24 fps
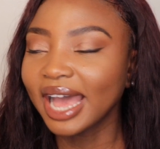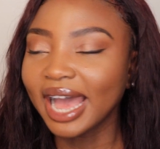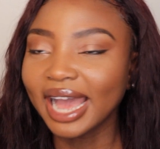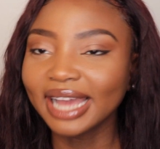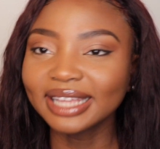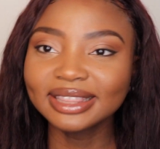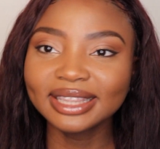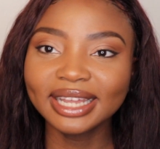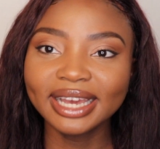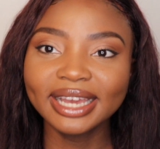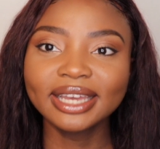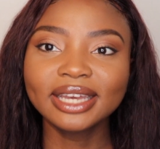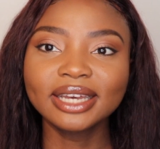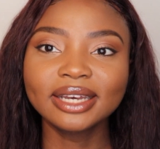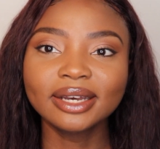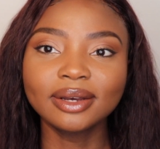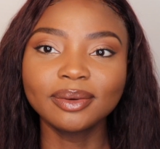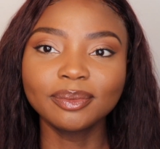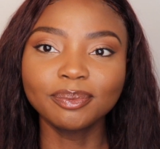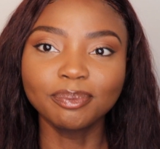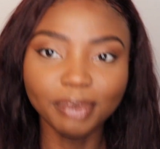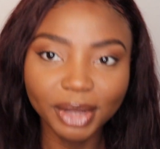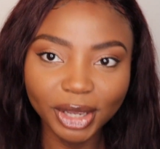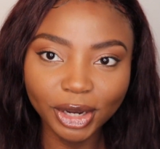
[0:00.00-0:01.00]
I like
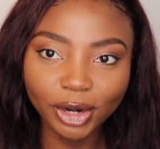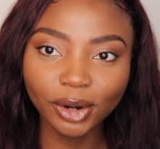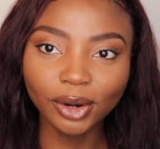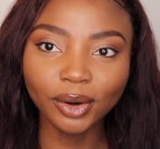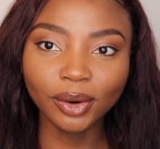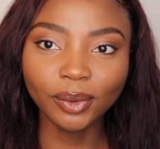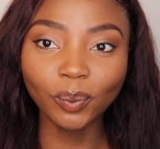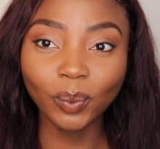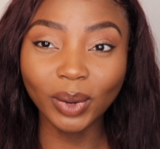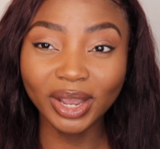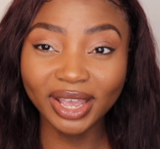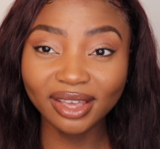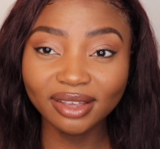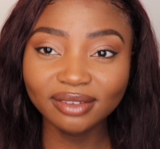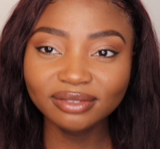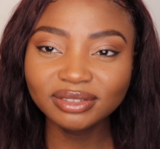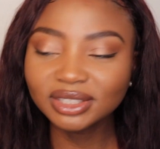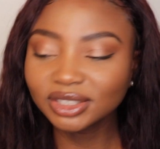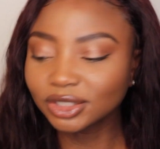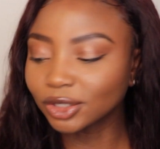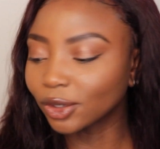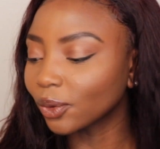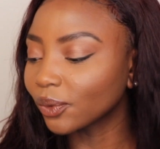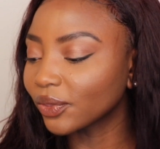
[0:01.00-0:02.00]
bigger waves,
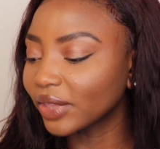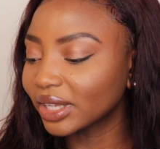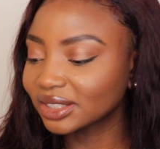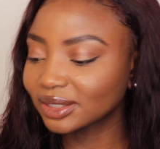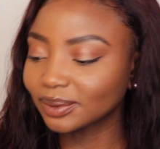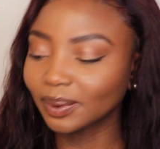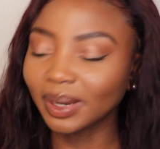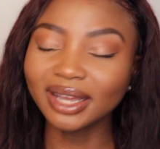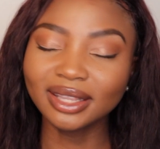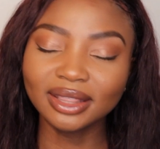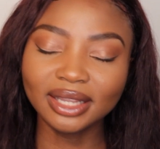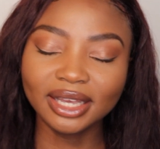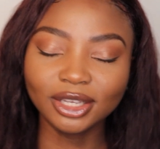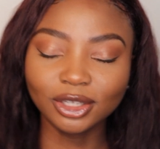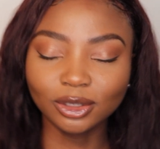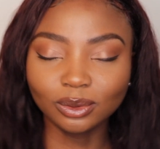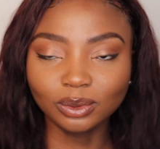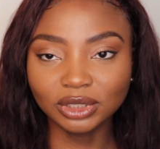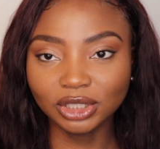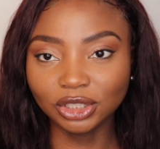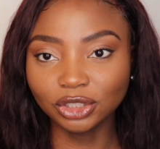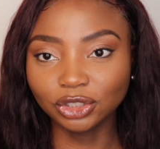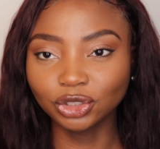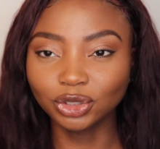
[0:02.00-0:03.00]
so that's why I like
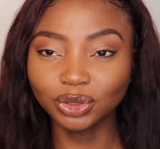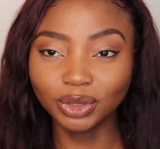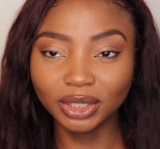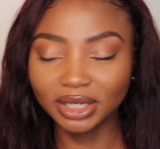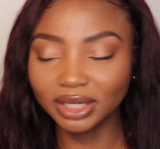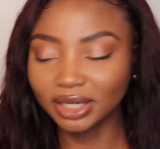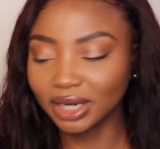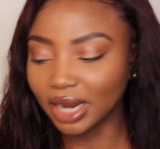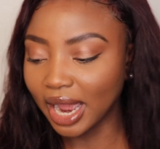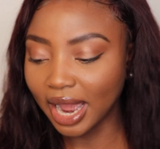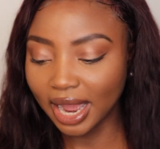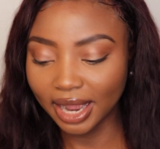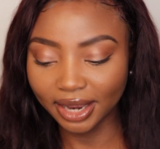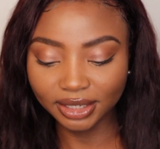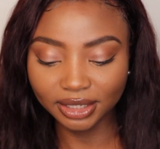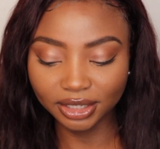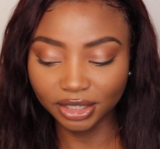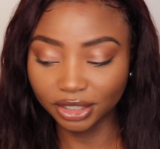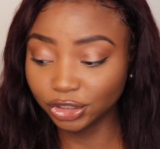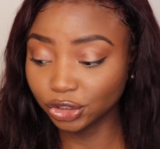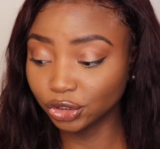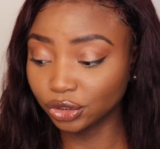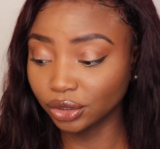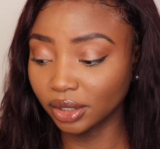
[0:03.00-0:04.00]
using
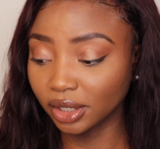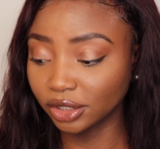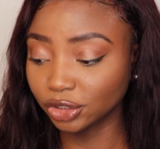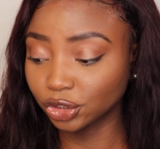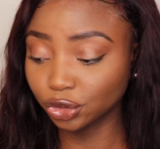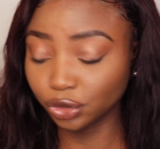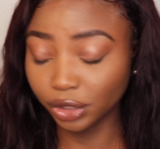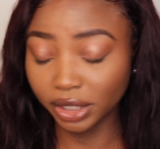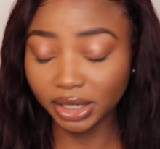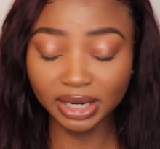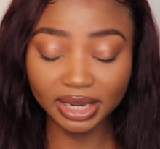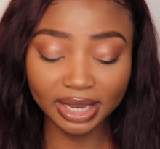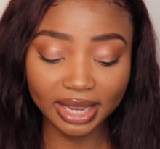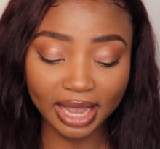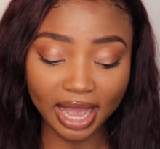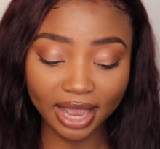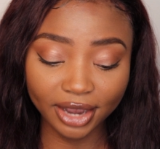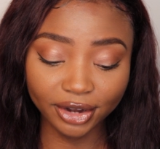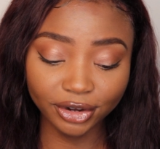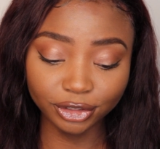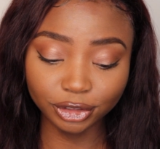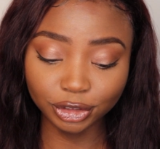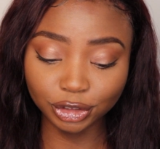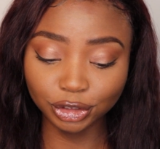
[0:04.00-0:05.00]
a straightening
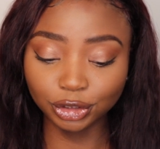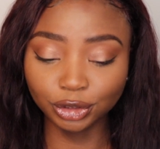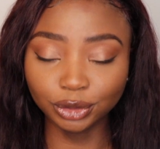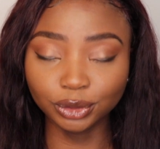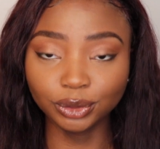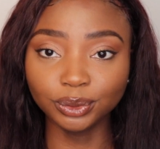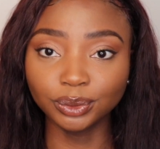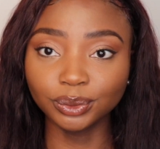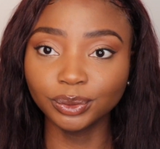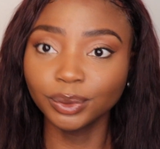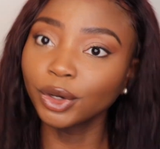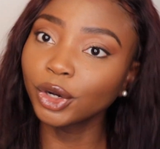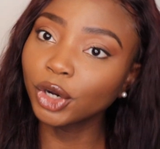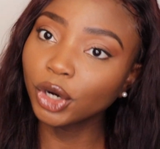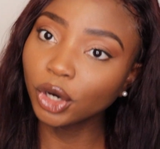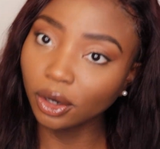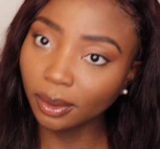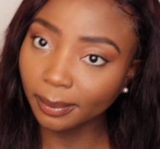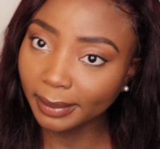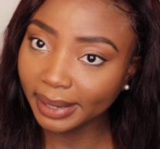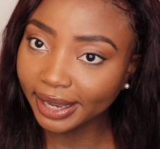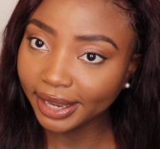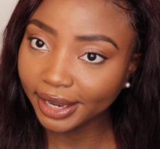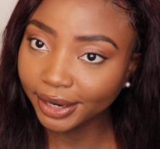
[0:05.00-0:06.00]
iron to curl my